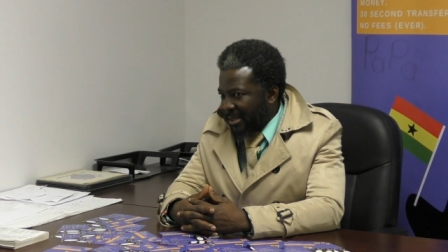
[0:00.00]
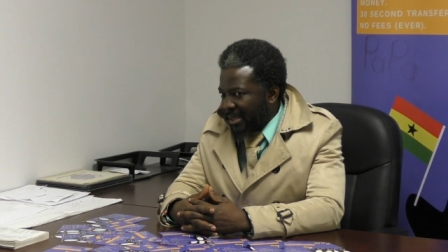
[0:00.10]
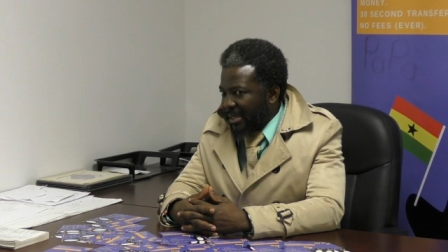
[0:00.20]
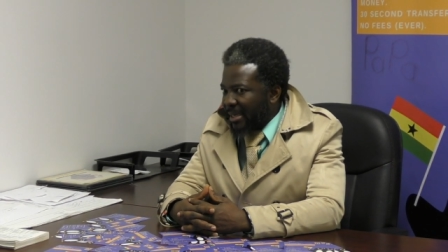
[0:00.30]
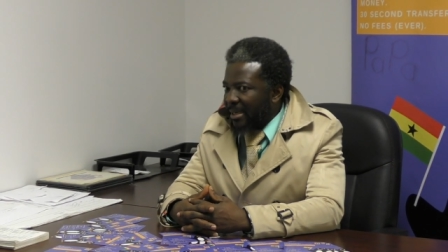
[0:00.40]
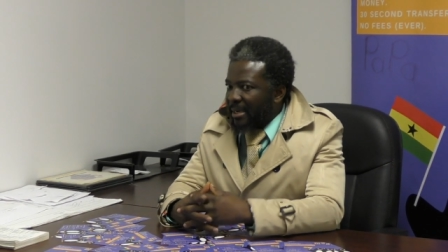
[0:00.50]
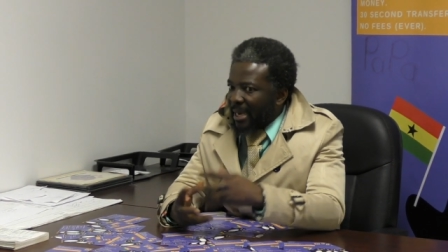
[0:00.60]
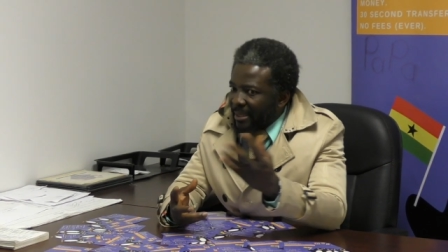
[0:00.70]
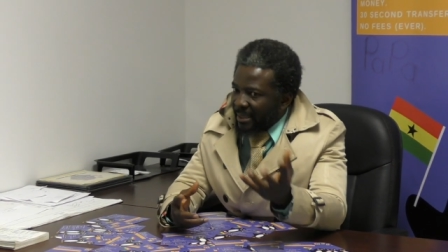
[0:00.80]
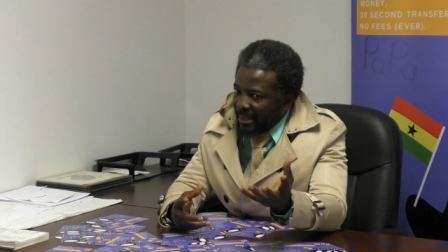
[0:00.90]
in
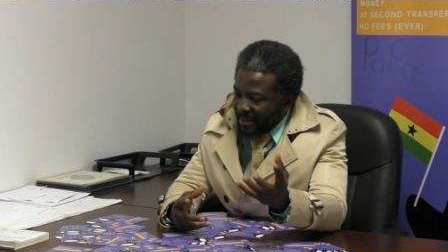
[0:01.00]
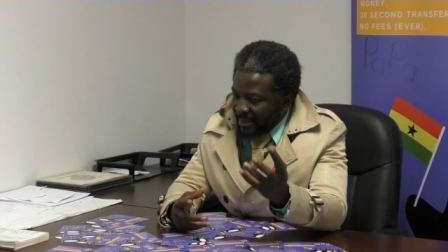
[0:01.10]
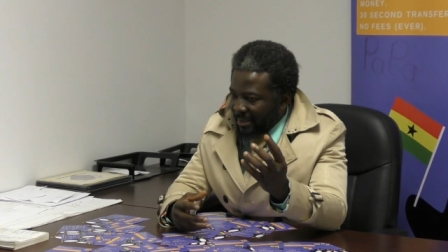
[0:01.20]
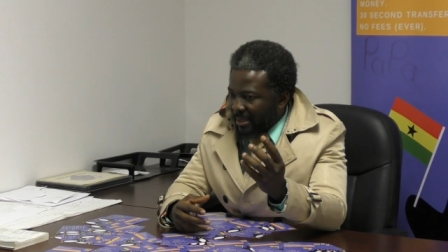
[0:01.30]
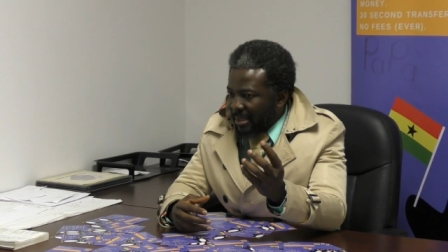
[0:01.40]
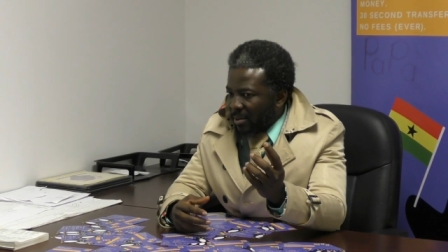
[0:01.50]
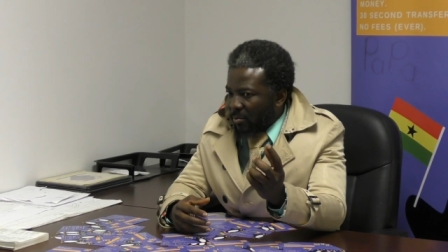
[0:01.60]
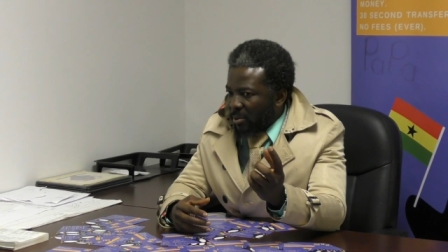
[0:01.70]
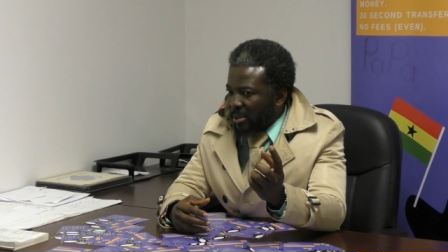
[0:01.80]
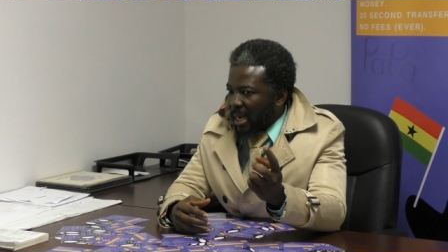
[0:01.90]
London,
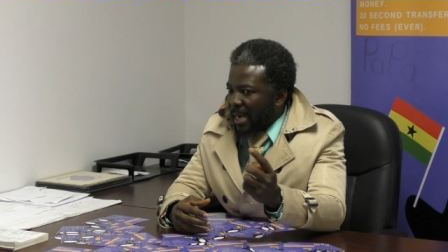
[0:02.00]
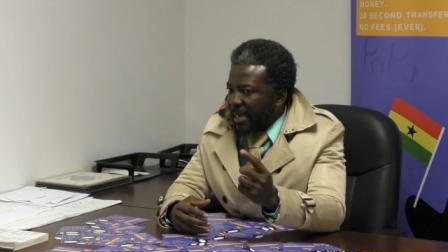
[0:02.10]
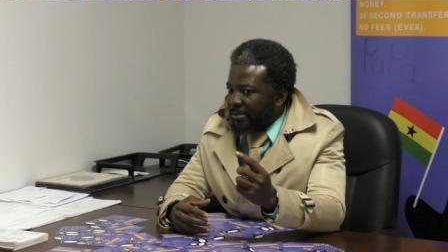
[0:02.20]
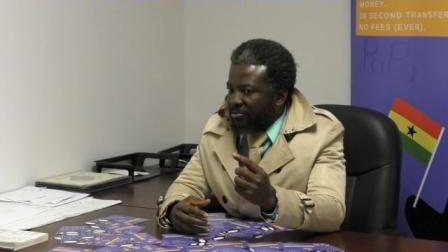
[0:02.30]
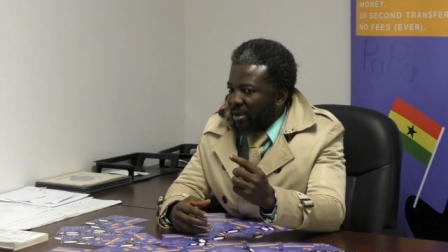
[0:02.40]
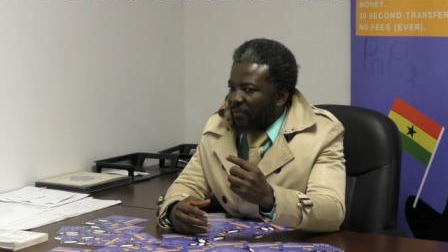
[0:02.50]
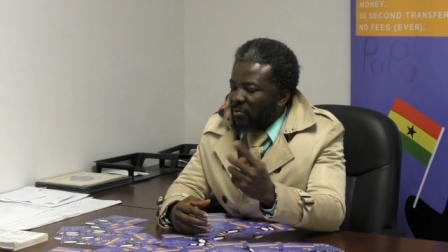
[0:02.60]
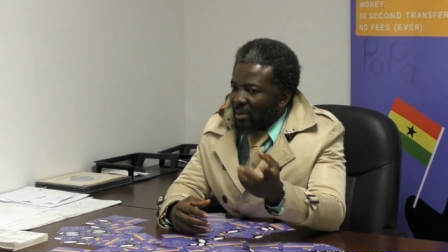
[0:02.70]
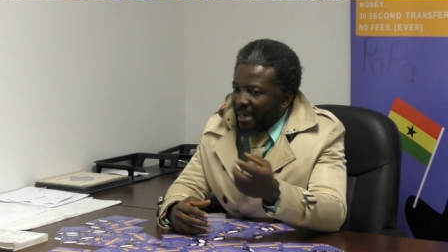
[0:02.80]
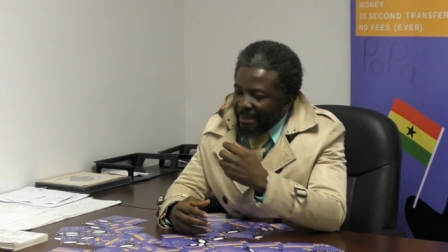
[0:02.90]
which I
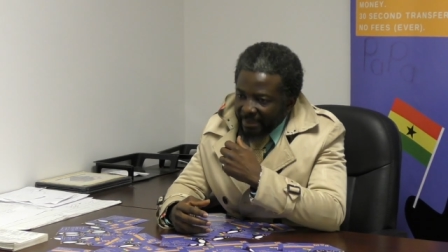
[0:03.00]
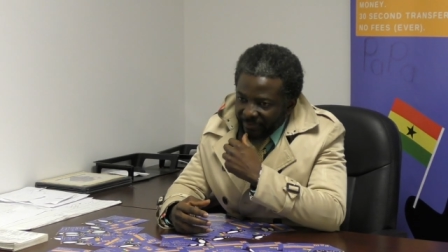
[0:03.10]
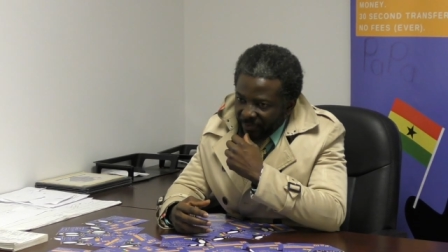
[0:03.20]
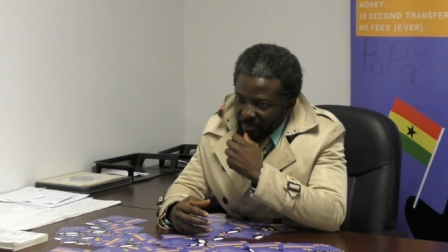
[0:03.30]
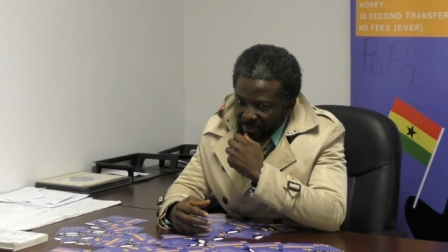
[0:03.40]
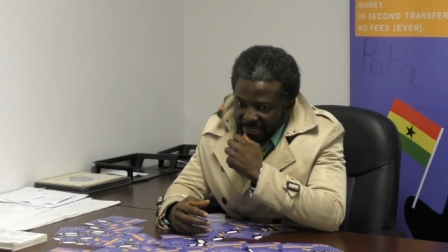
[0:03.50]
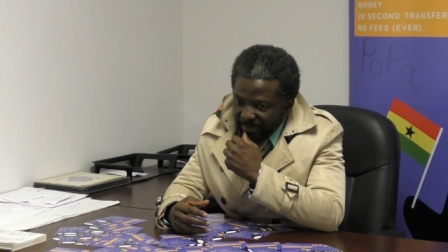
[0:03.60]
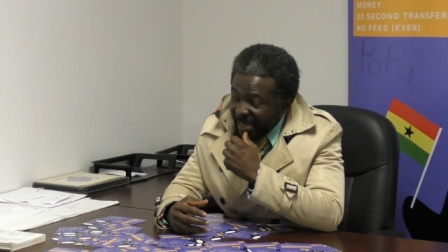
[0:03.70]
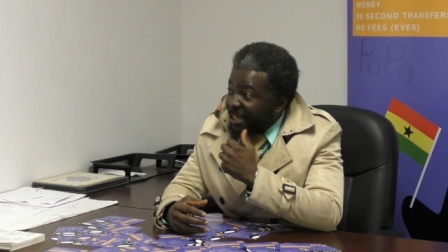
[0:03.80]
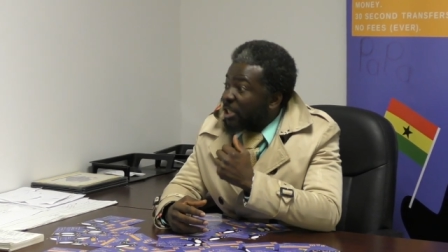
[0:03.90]
traveled to London from
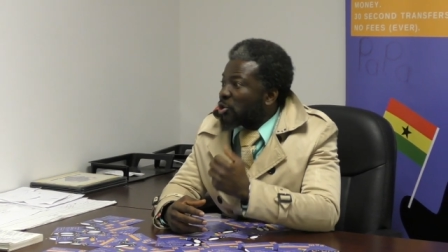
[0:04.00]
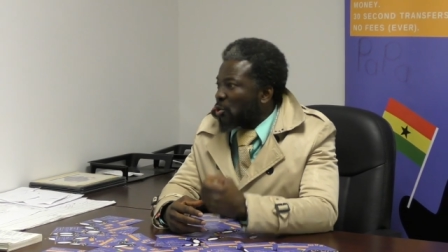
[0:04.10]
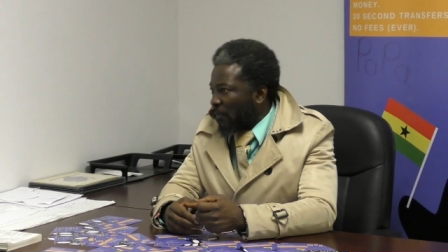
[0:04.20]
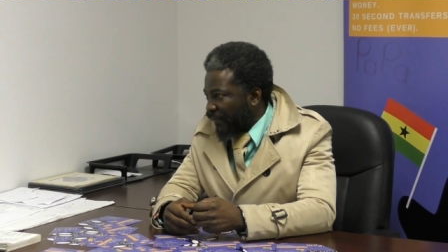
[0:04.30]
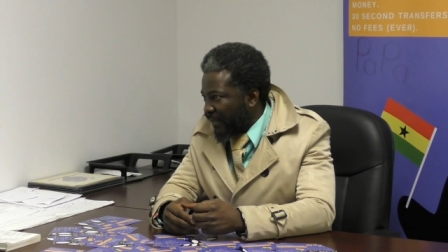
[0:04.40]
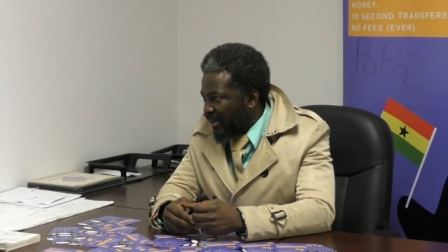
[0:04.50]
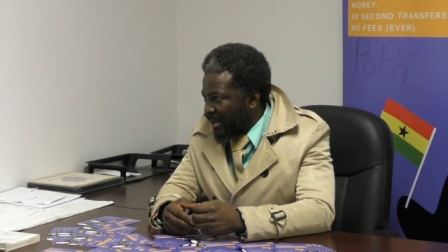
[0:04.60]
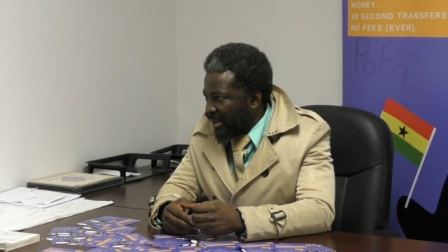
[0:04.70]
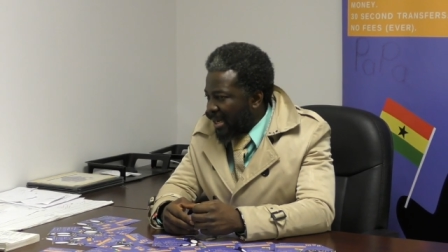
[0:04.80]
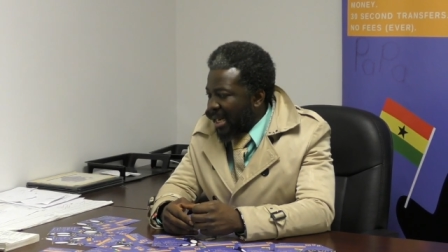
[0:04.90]
Germany, Düsseldorf,
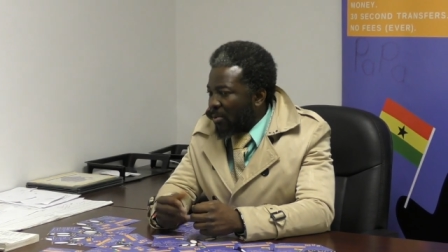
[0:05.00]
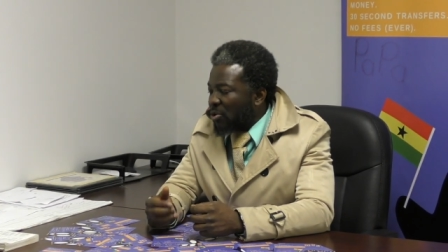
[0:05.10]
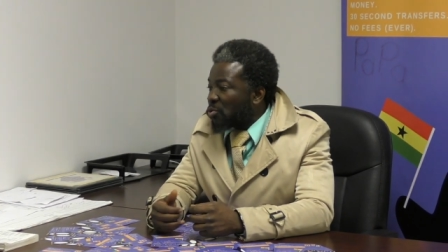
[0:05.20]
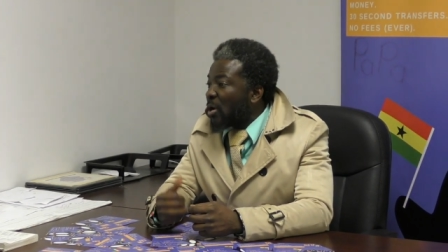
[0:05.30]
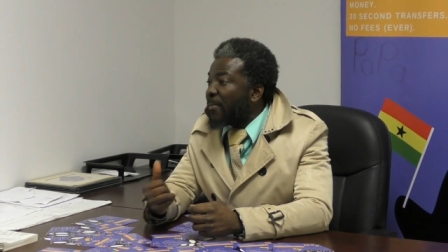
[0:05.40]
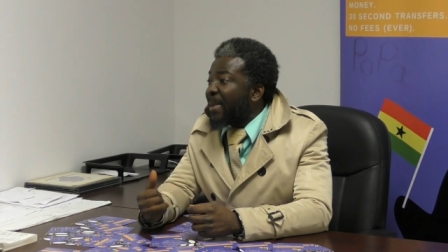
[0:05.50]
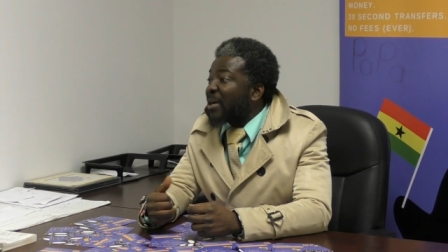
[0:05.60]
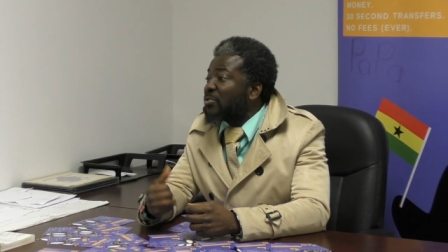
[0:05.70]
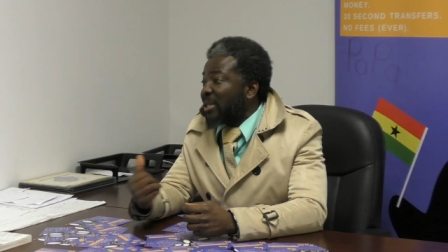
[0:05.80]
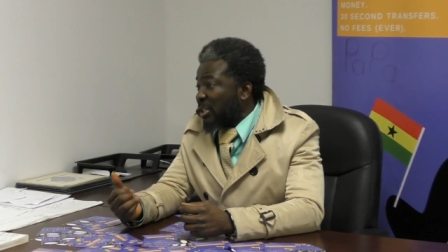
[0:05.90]
and I was going
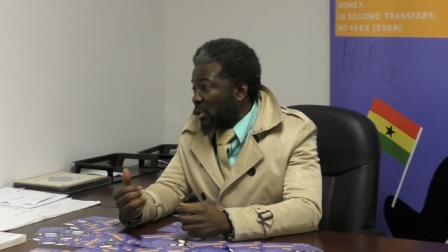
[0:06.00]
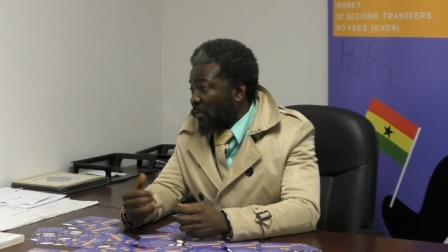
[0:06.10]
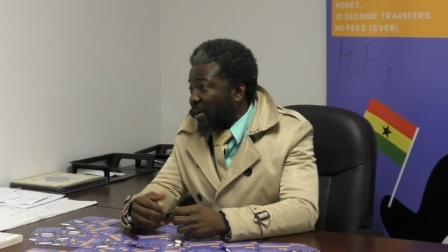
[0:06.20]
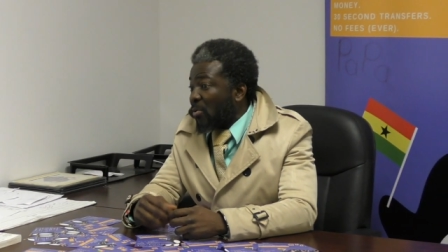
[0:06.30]
back to Düsseldorf.